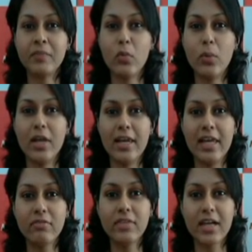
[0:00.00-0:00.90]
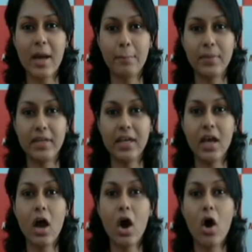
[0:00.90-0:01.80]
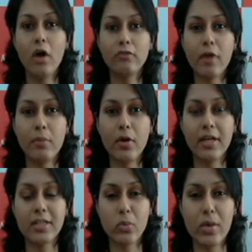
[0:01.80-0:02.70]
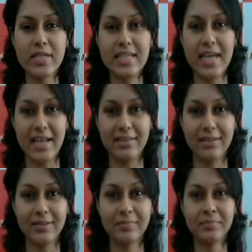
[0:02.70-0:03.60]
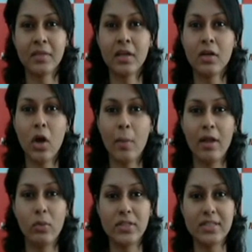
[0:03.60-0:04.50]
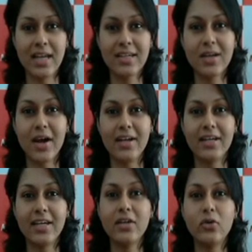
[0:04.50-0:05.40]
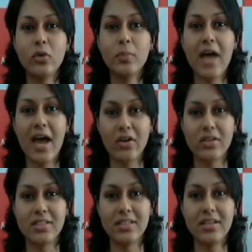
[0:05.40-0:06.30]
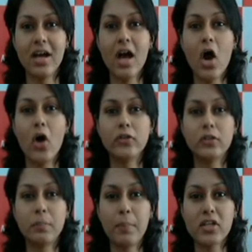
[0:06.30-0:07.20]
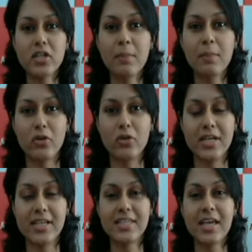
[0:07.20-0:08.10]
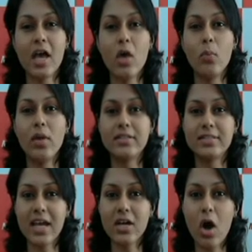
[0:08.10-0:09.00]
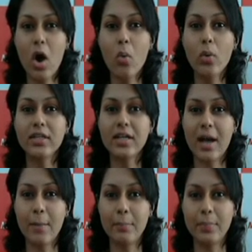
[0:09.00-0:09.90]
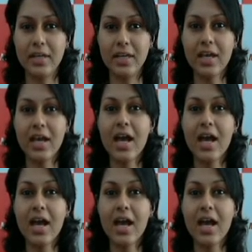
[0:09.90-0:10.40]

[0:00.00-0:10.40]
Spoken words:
will leave the company on February 28. Gopal Vittal, currently Group Director of Special Projects, will take over the company